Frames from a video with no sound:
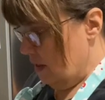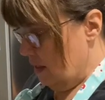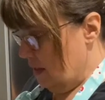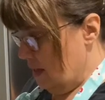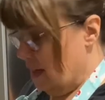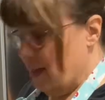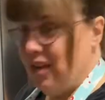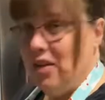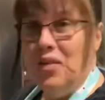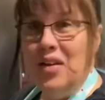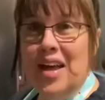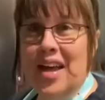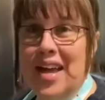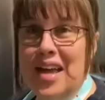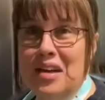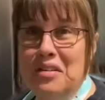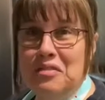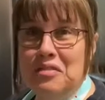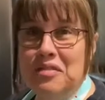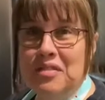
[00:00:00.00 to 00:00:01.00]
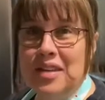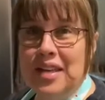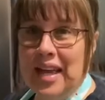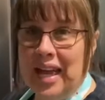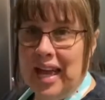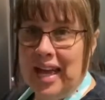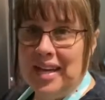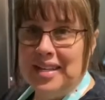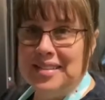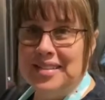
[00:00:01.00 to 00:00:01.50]
I don't have
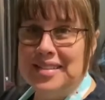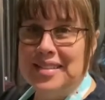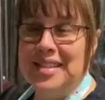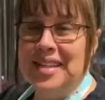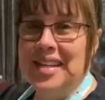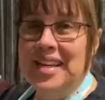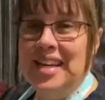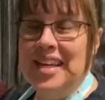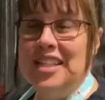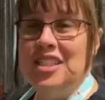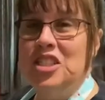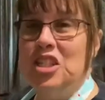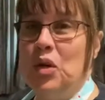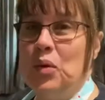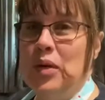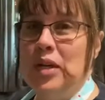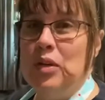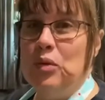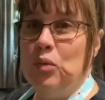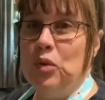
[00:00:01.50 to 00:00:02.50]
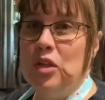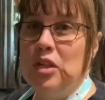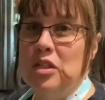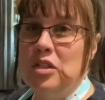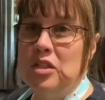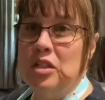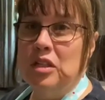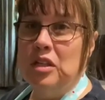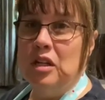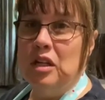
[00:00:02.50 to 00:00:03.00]
gas. And so it really
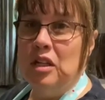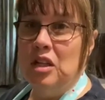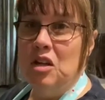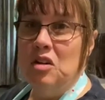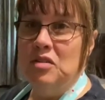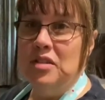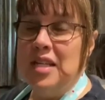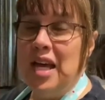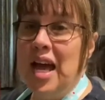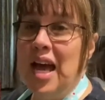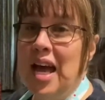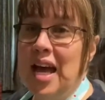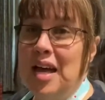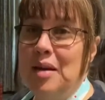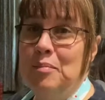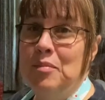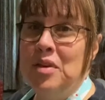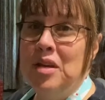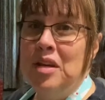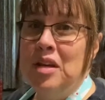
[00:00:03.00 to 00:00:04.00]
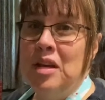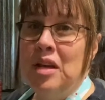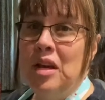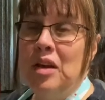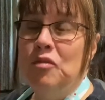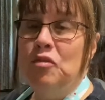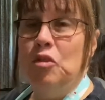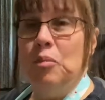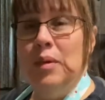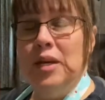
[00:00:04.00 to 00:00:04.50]
took a long time
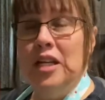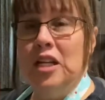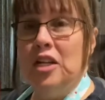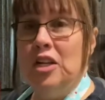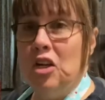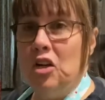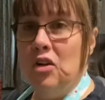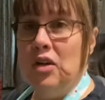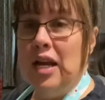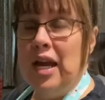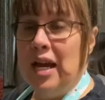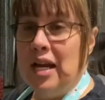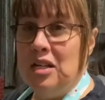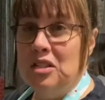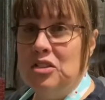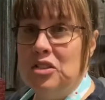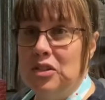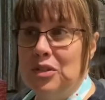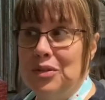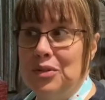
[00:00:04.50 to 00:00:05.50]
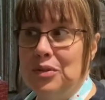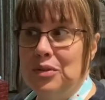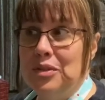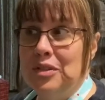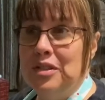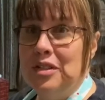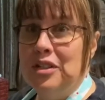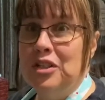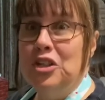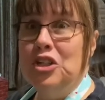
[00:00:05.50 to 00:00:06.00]
for me to learn how to
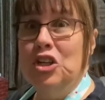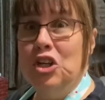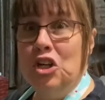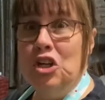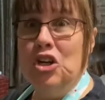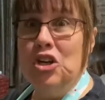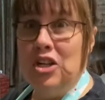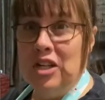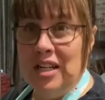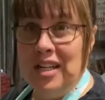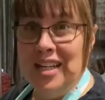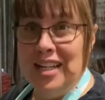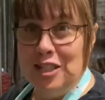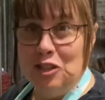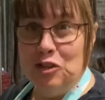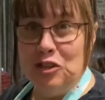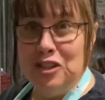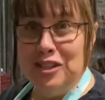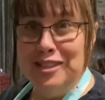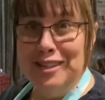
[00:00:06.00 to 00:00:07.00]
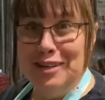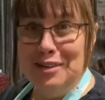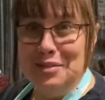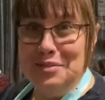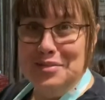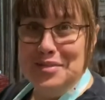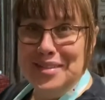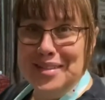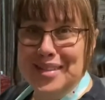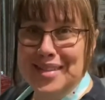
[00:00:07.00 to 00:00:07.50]
cook on an electric stove
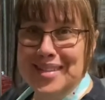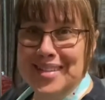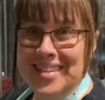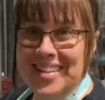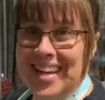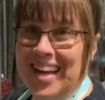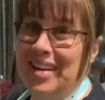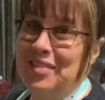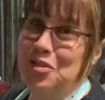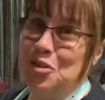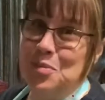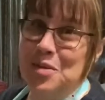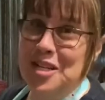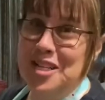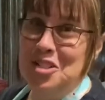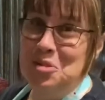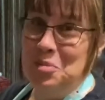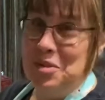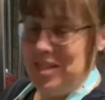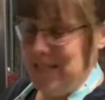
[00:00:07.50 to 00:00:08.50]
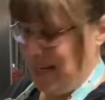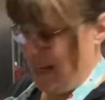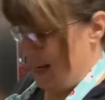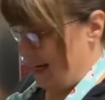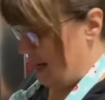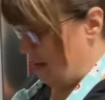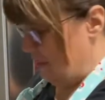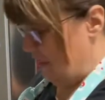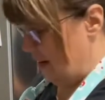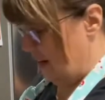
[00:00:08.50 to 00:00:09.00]
after my husband and I
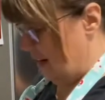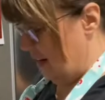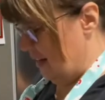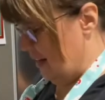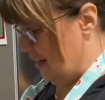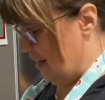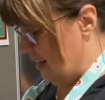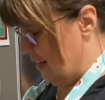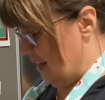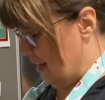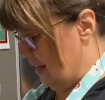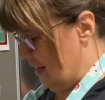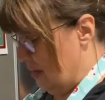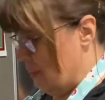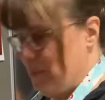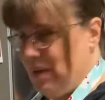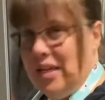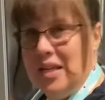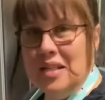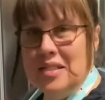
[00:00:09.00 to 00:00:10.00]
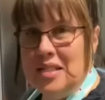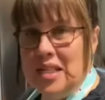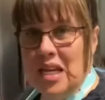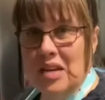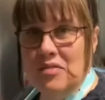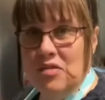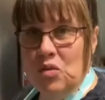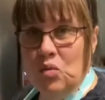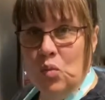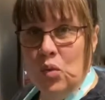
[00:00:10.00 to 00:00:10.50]
got married. Because
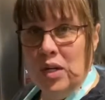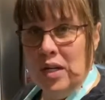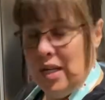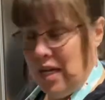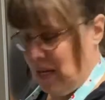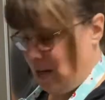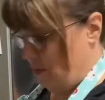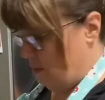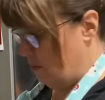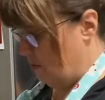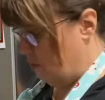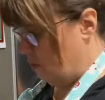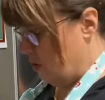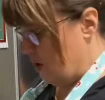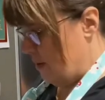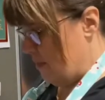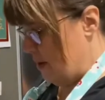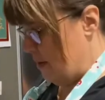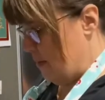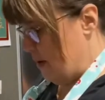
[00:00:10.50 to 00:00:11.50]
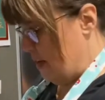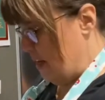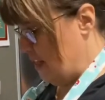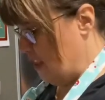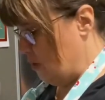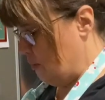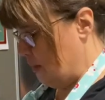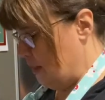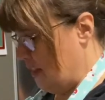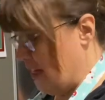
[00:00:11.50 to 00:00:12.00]
even before I met my
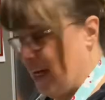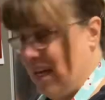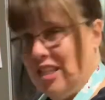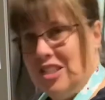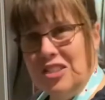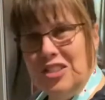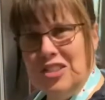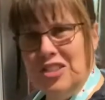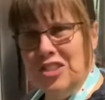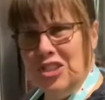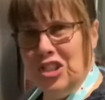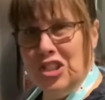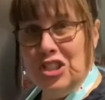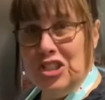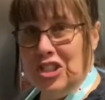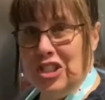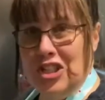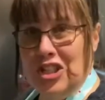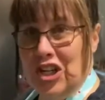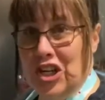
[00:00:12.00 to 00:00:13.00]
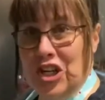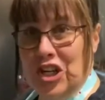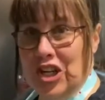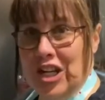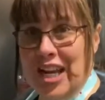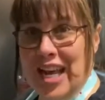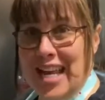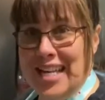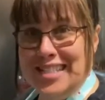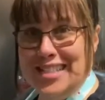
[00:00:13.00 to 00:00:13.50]
husband, I cooked on a
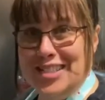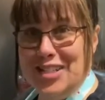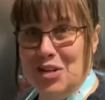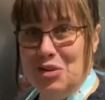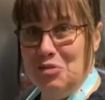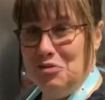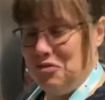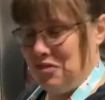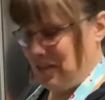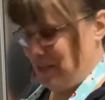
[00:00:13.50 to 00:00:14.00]
gas stove.